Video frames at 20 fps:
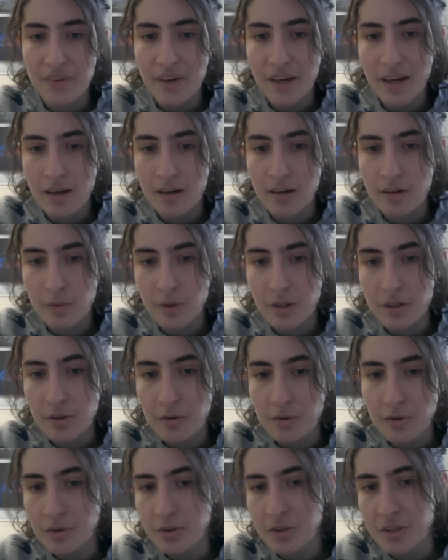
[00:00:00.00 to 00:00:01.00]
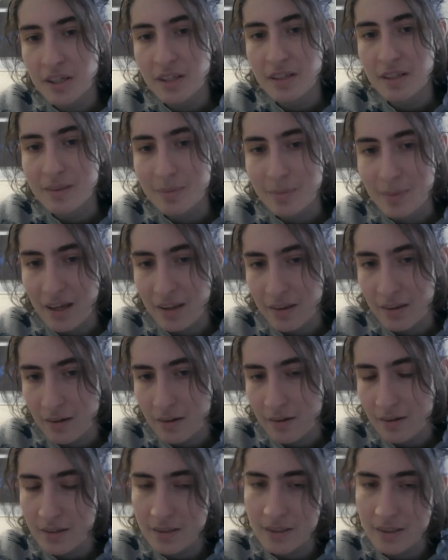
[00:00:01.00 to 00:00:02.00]
And when you're using this
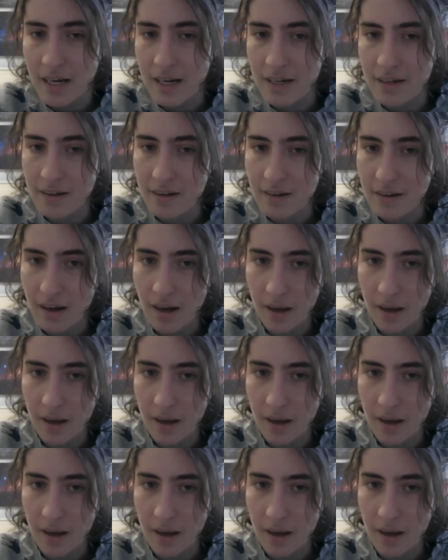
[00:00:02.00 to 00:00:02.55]
method, this kind of,